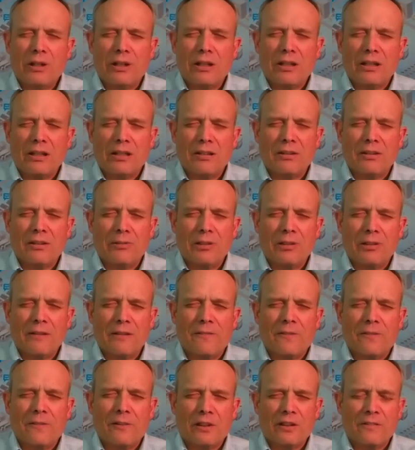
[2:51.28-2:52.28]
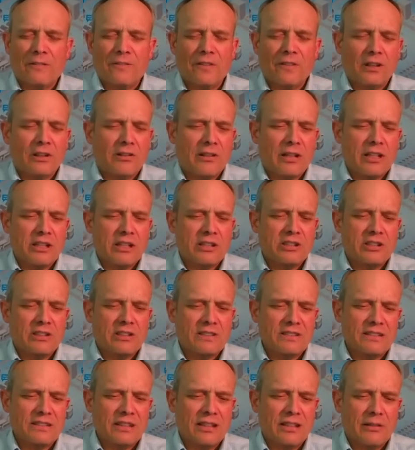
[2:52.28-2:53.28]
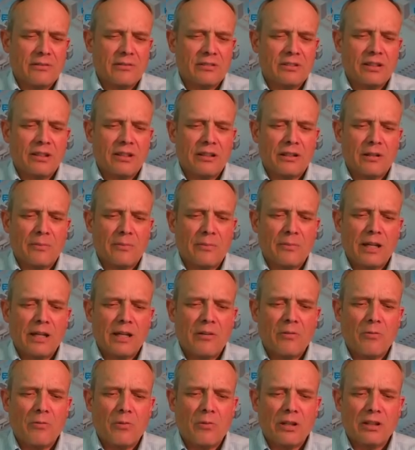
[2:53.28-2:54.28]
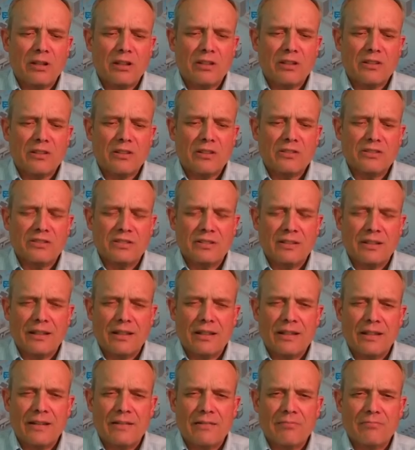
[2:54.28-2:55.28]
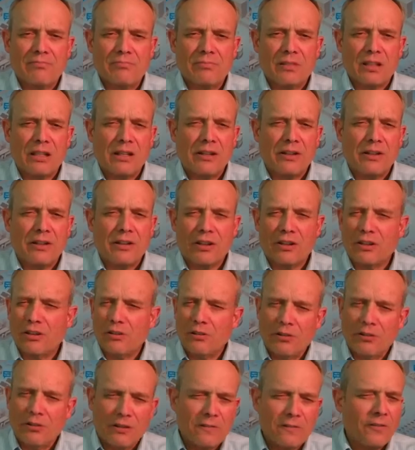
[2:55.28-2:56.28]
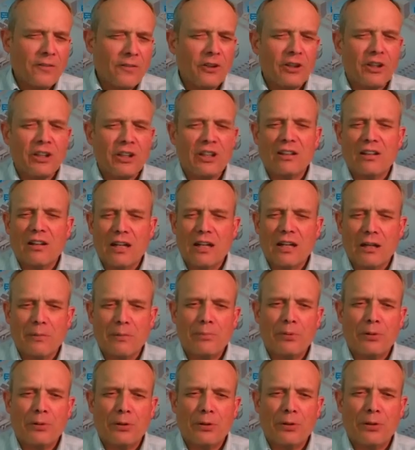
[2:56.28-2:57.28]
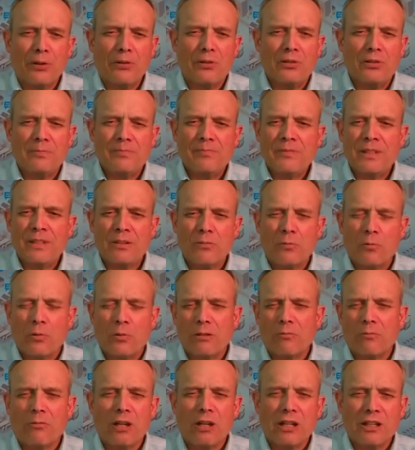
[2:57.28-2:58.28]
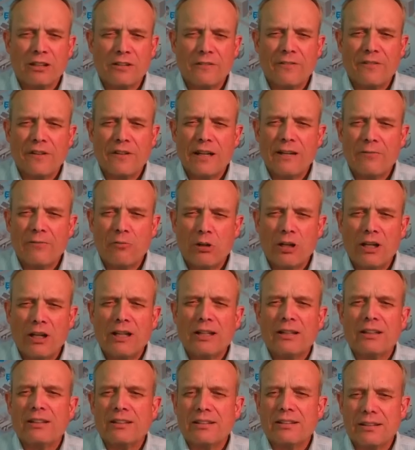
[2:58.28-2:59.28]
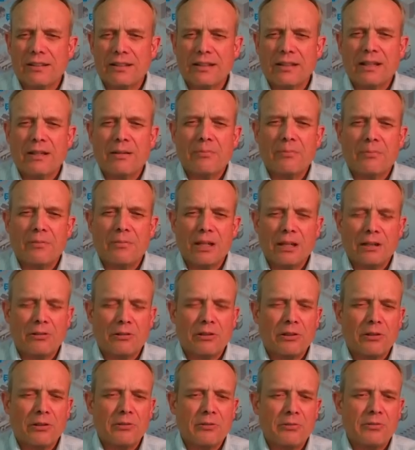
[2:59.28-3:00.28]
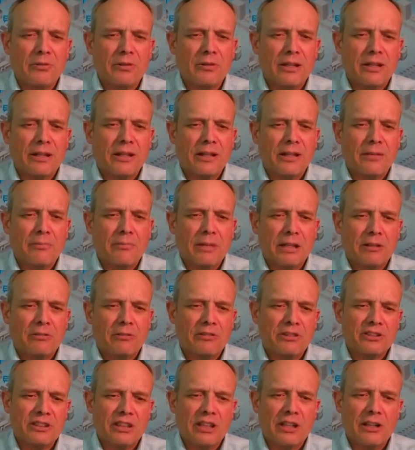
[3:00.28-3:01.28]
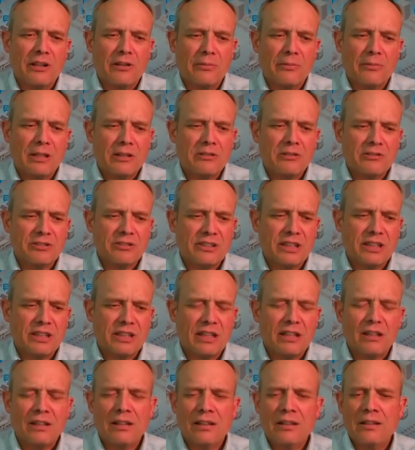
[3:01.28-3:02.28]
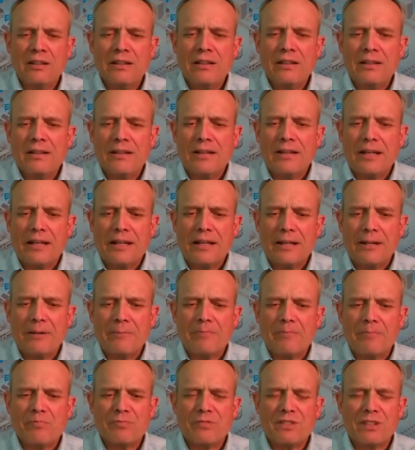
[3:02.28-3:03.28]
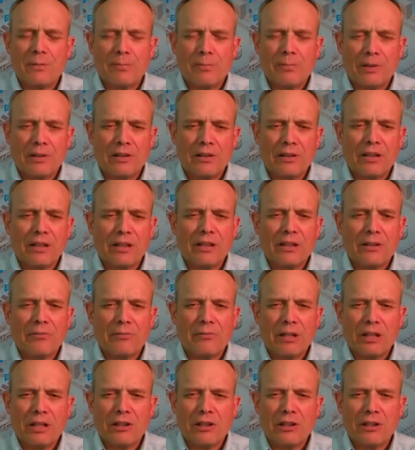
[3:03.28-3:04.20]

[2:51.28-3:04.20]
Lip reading: of three different configurations that I would talk about. One is kind of the 30-foot on a pole, 1 watt to 5 watt micro cell or metro site. Typically,